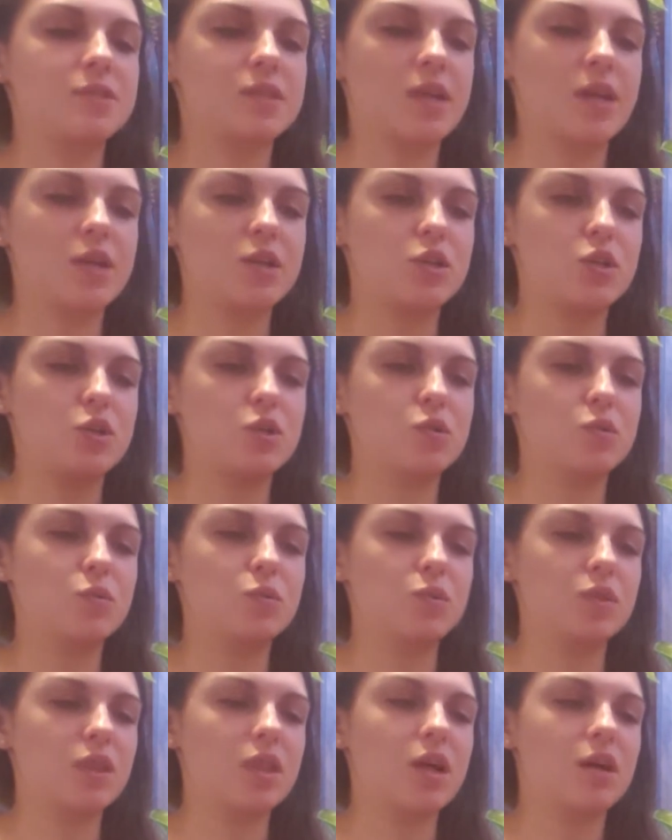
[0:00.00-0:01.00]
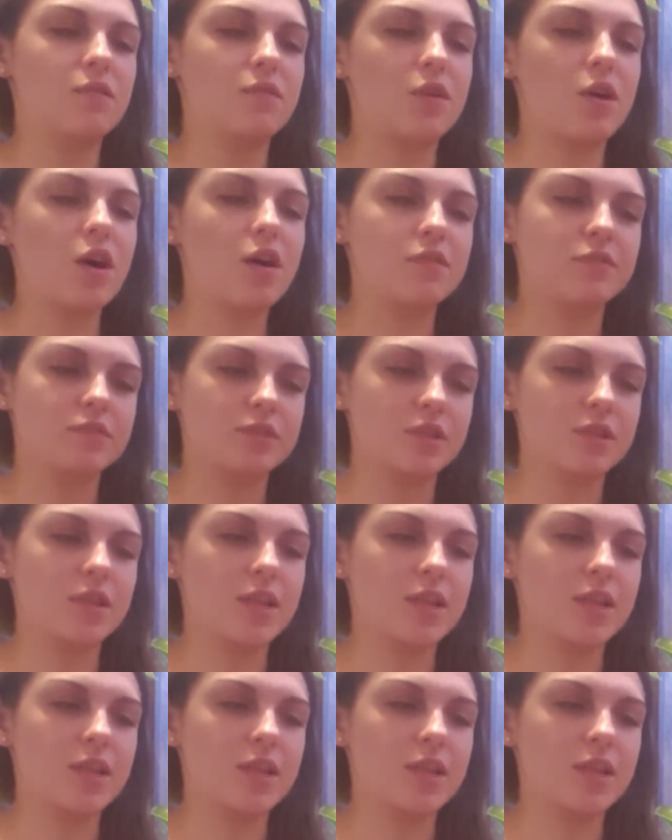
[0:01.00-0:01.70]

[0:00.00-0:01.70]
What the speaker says: that new love offer.